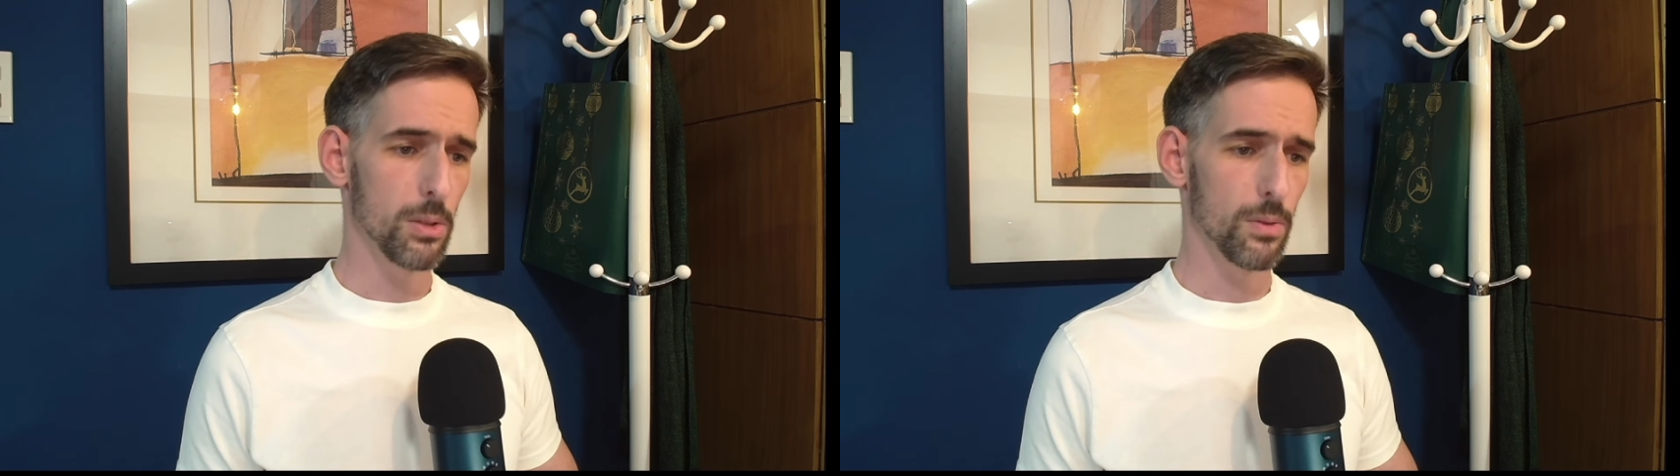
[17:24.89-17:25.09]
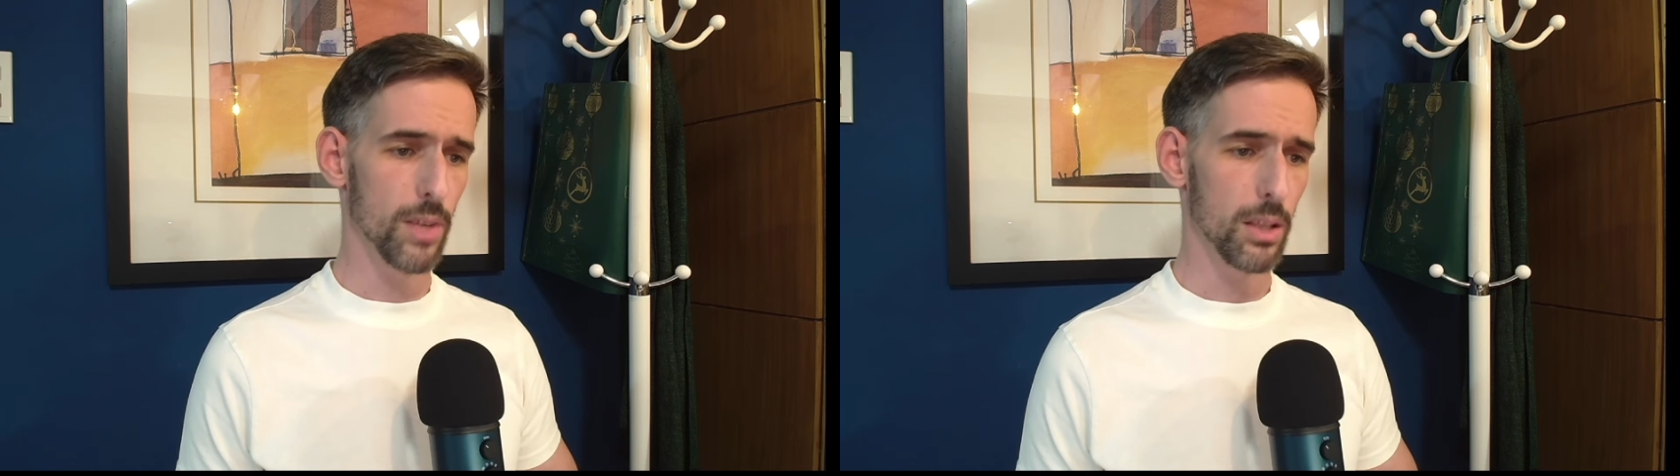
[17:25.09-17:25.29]

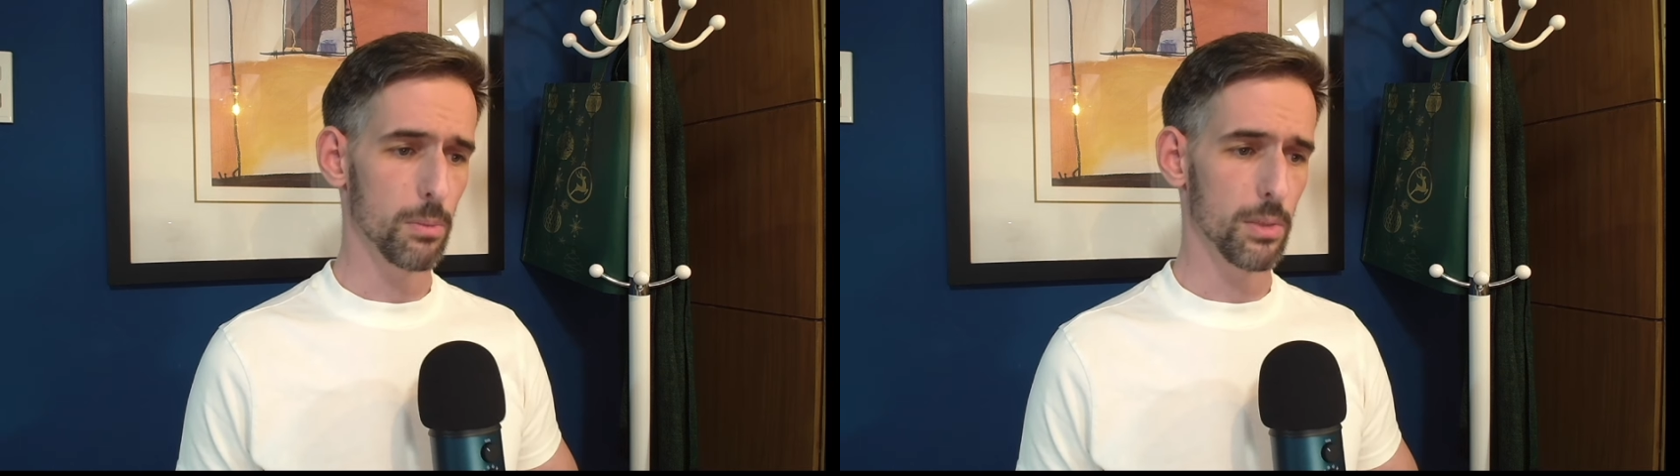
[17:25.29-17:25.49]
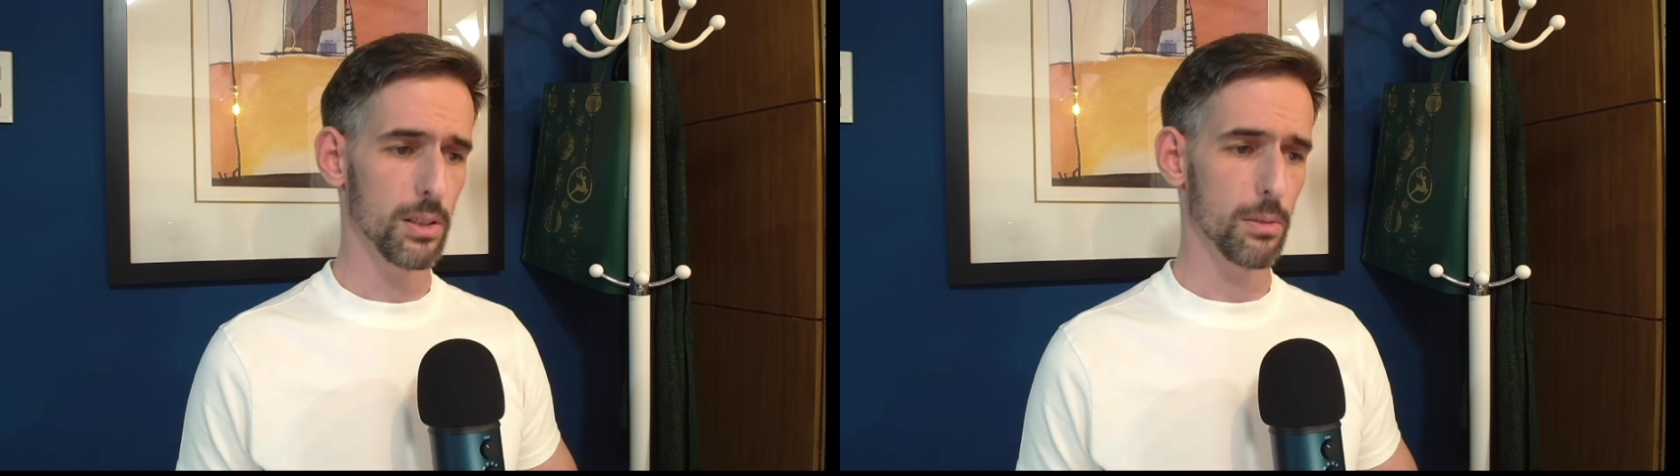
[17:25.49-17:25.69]

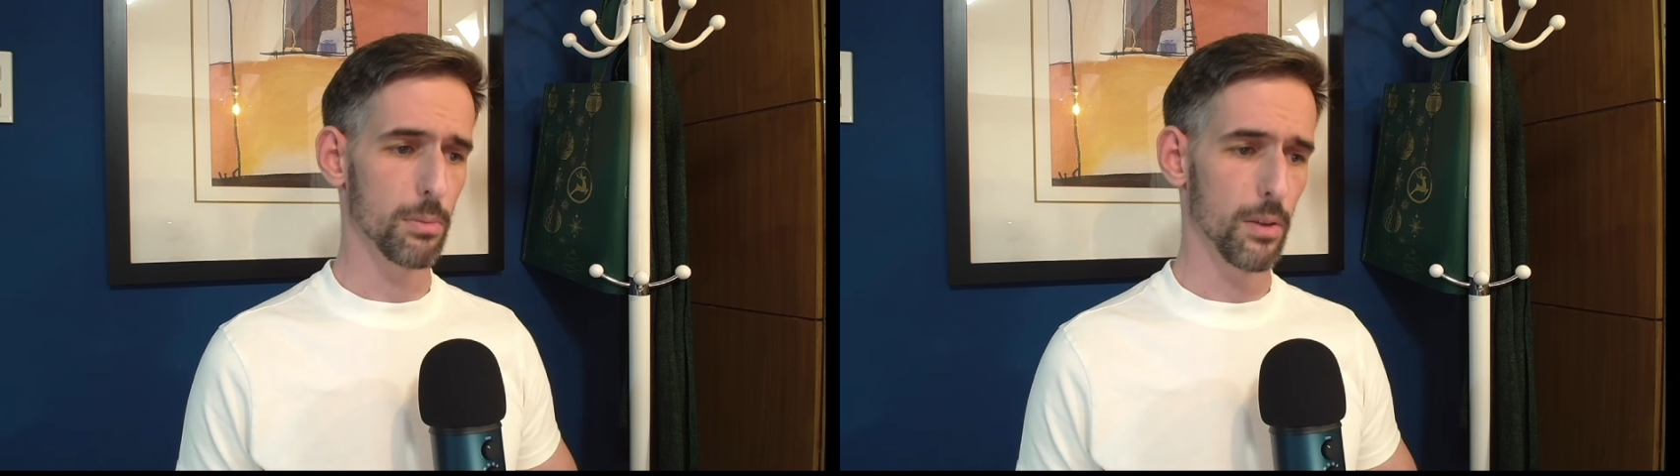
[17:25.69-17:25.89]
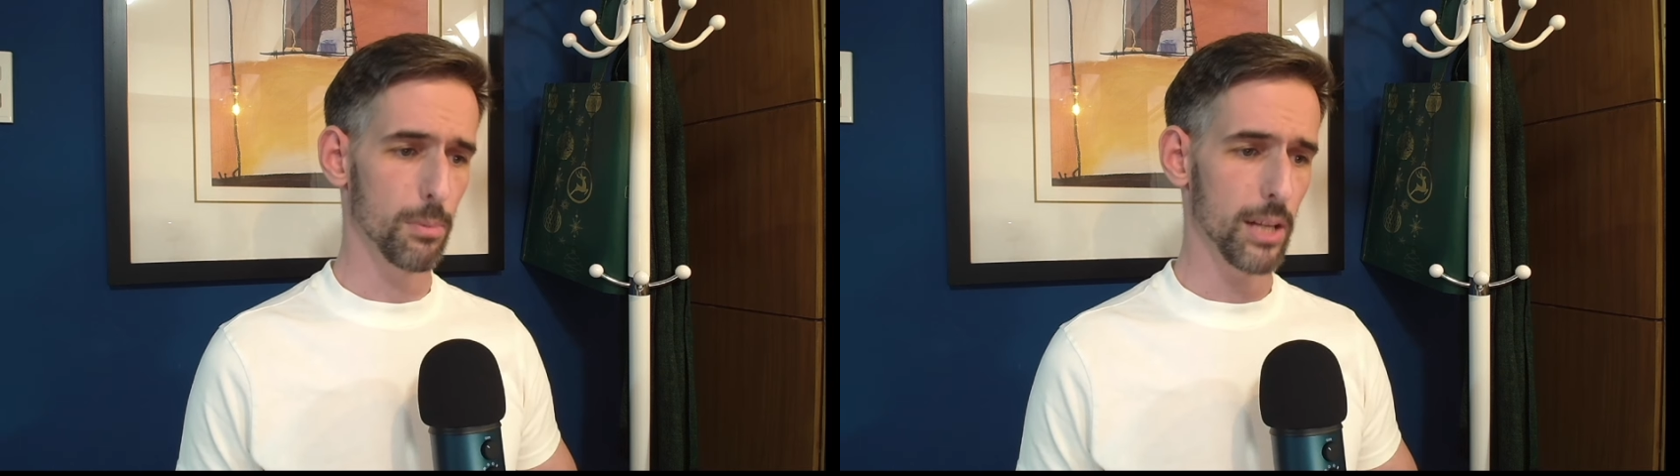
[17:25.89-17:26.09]
development
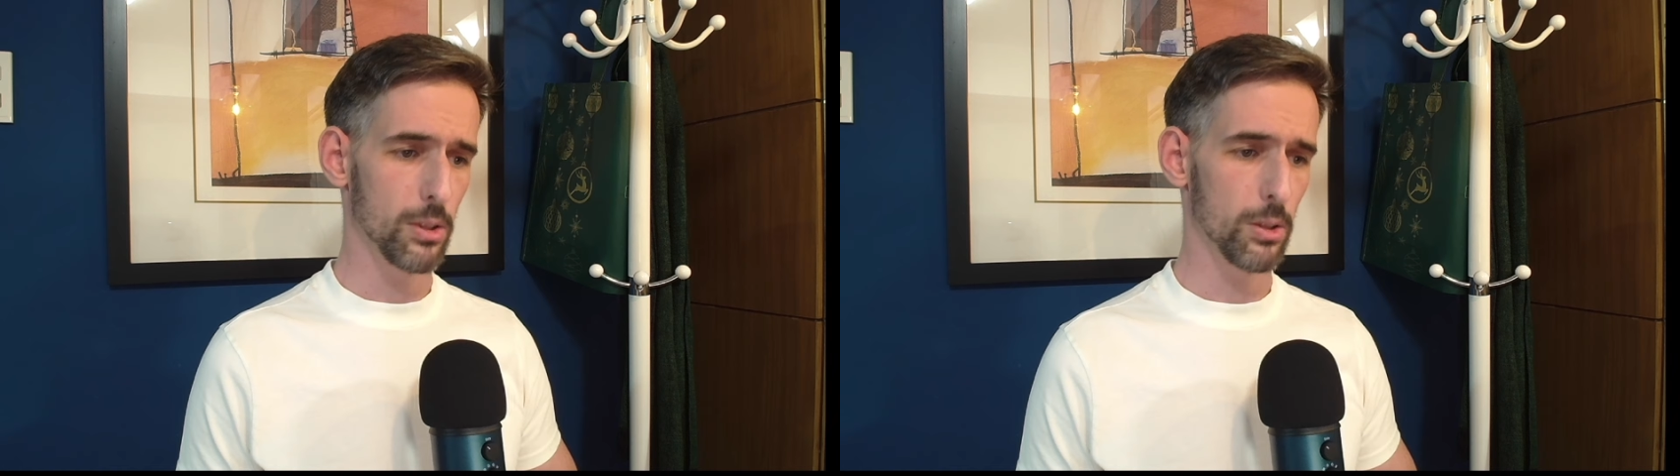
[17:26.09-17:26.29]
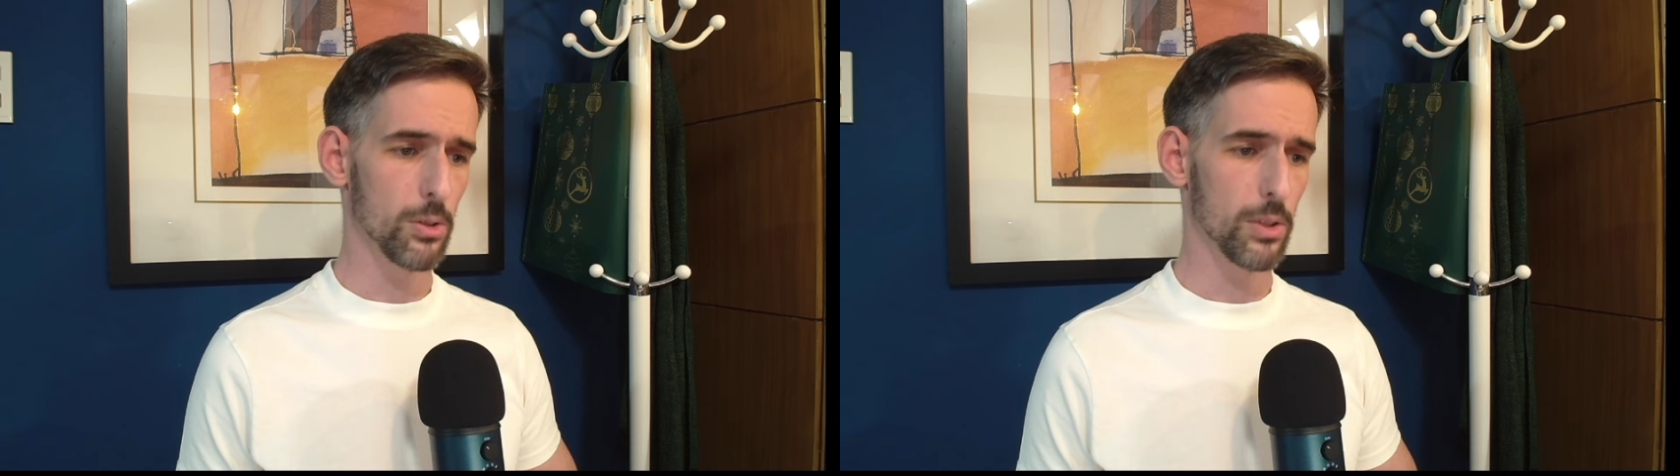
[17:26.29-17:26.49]
of black
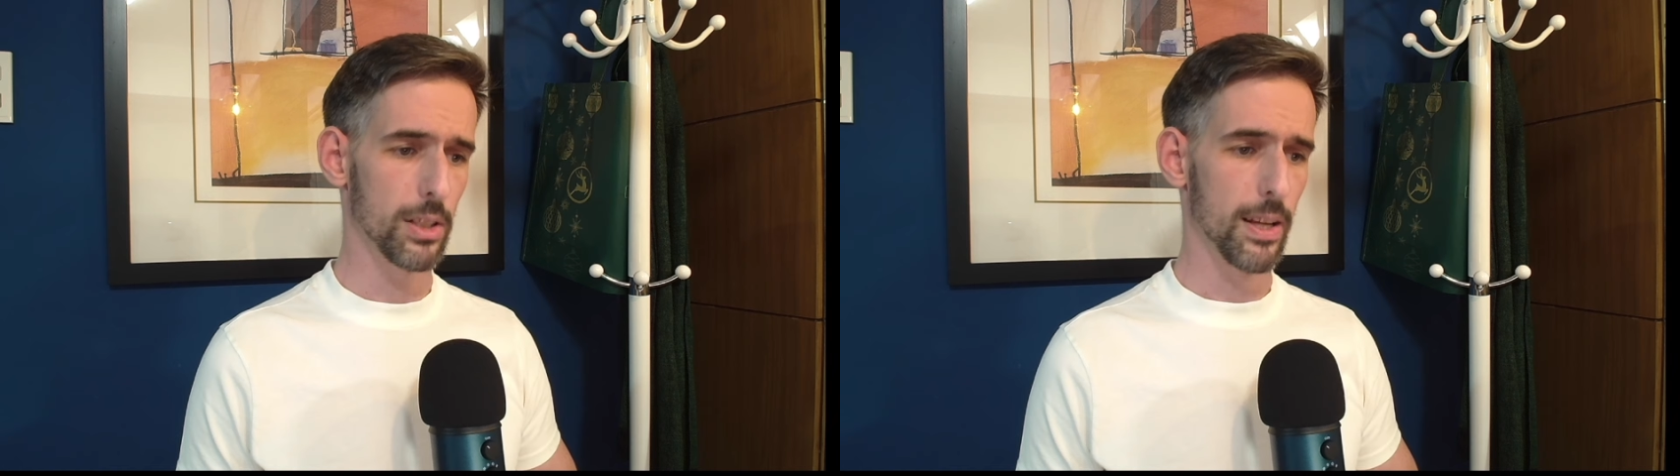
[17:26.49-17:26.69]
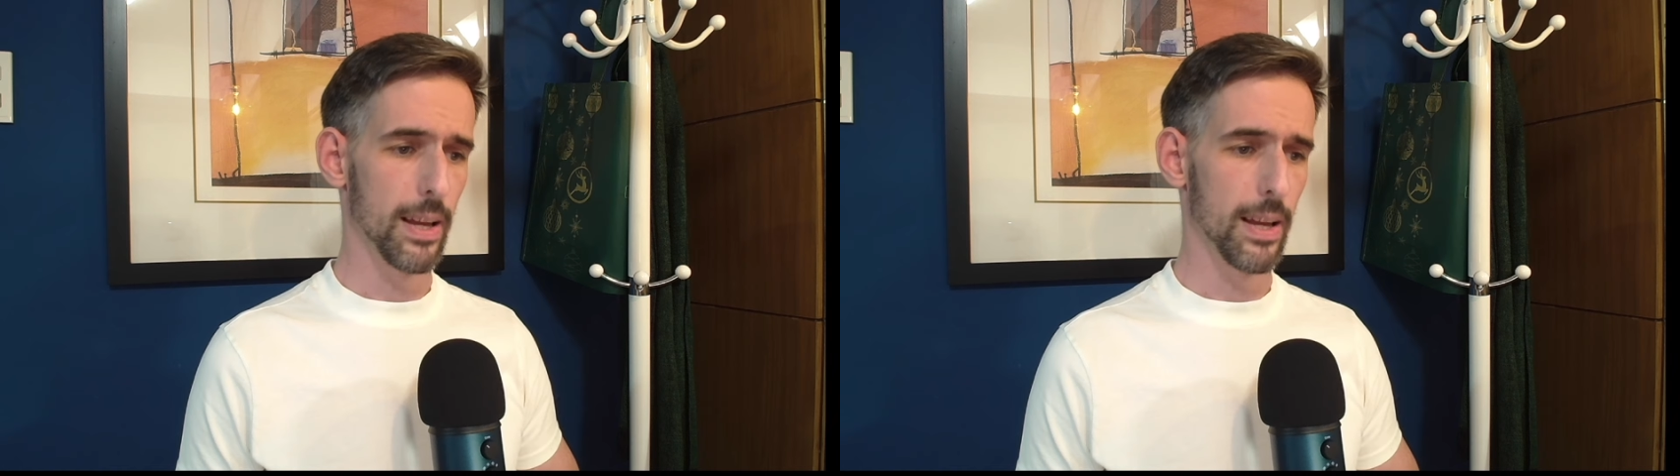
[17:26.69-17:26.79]
children